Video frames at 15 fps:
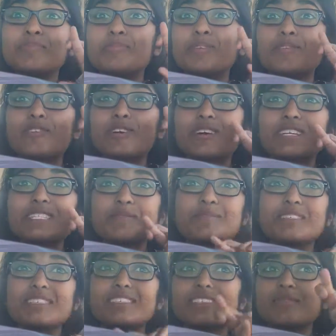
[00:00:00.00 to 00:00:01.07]
before
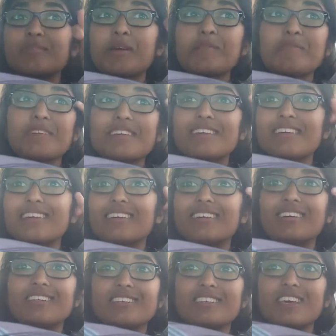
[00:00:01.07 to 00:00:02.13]
Christmas, maybe.
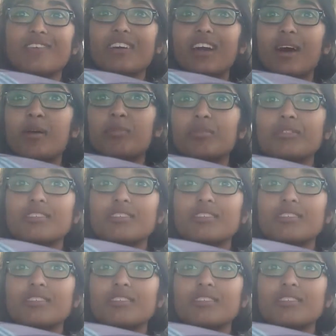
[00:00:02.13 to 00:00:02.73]
Saving up,